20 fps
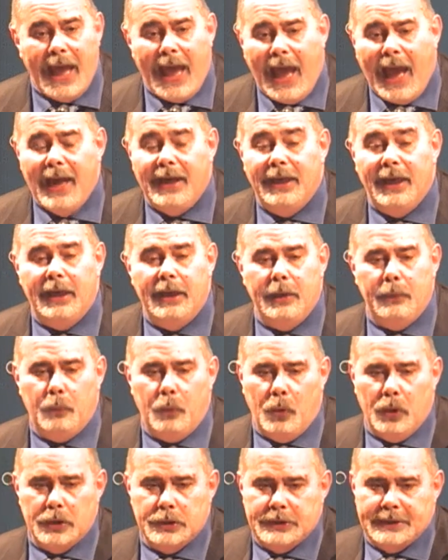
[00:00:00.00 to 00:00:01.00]
and he
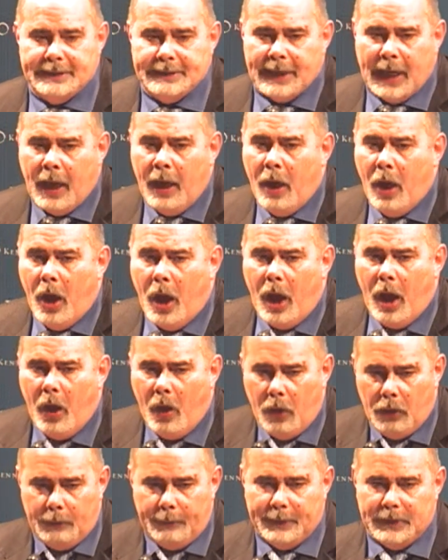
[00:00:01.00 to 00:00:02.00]
was uh,
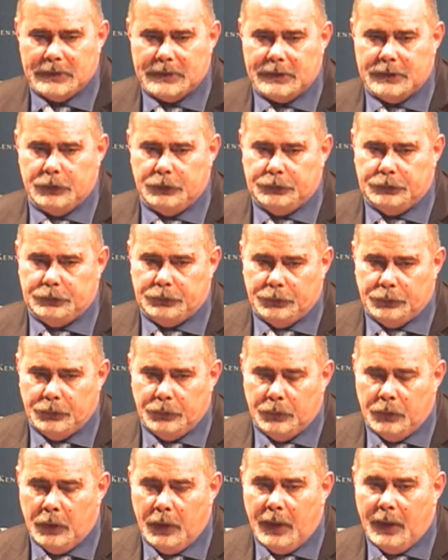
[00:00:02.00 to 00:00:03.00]
almost uh,
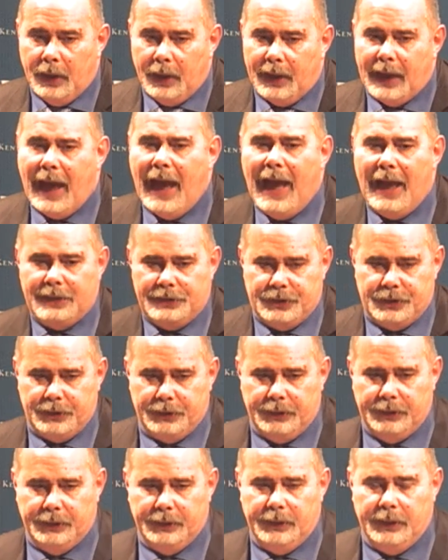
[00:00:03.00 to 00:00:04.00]
to catch
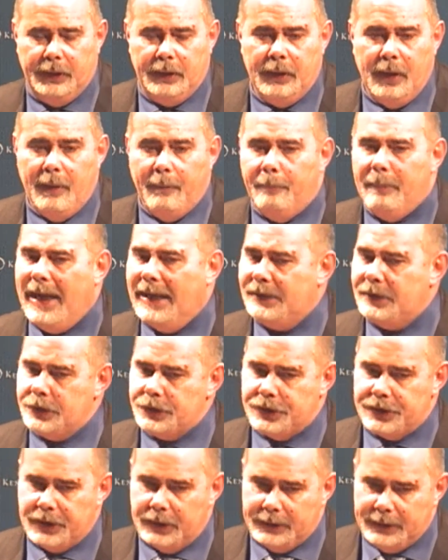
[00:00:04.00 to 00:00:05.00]
her, but
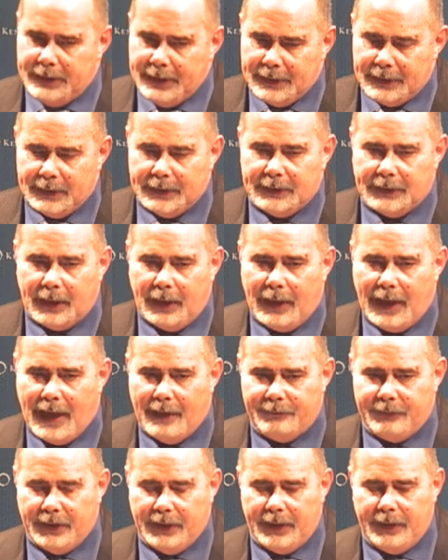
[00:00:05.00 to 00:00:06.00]
she didn't
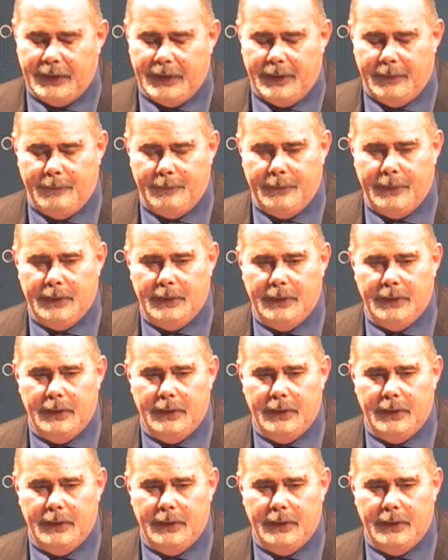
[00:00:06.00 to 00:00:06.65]
love him,